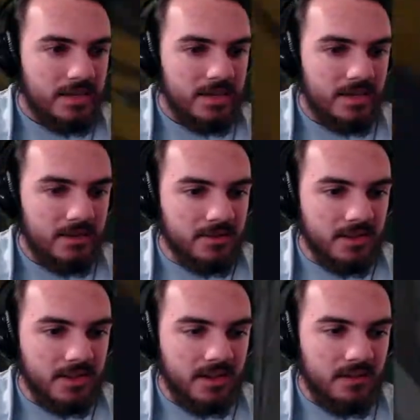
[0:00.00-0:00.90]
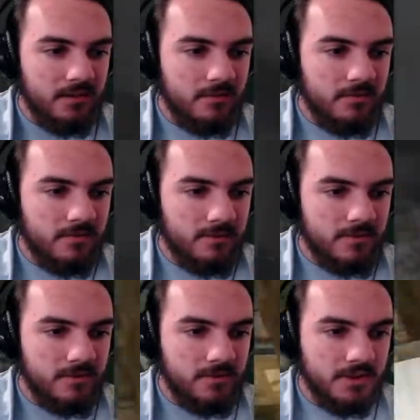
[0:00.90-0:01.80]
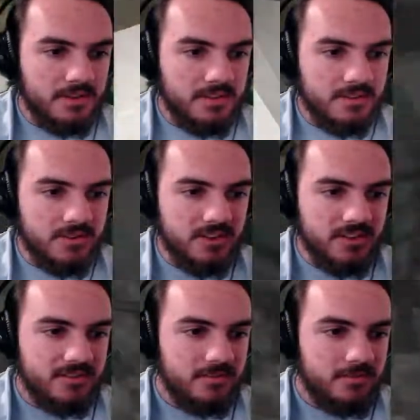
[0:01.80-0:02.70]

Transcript: Now then, I have... Alright, it's in this chest.